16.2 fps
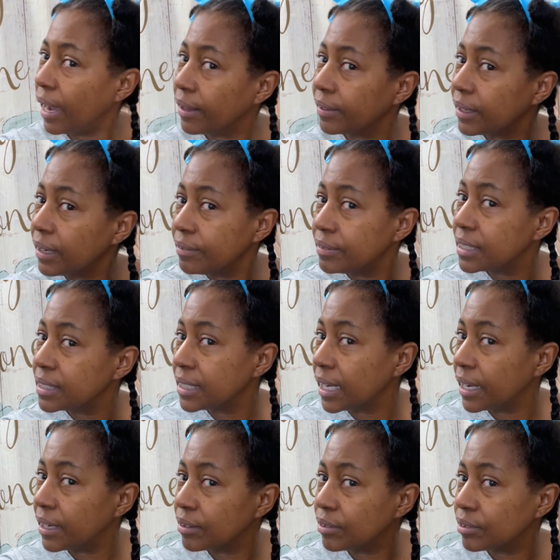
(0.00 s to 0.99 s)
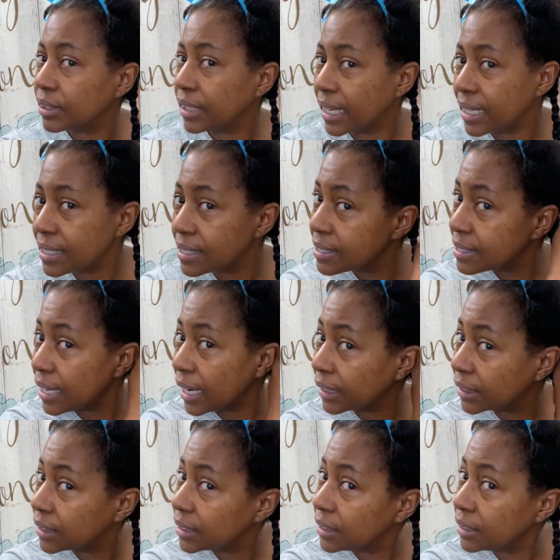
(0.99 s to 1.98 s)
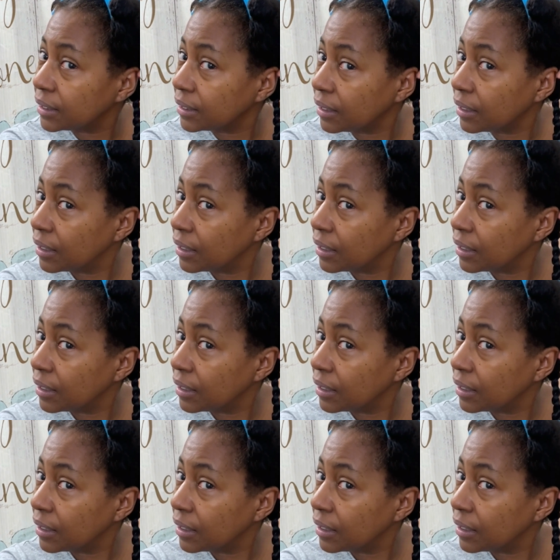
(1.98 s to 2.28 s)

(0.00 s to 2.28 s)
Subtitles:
that I've detangled that section,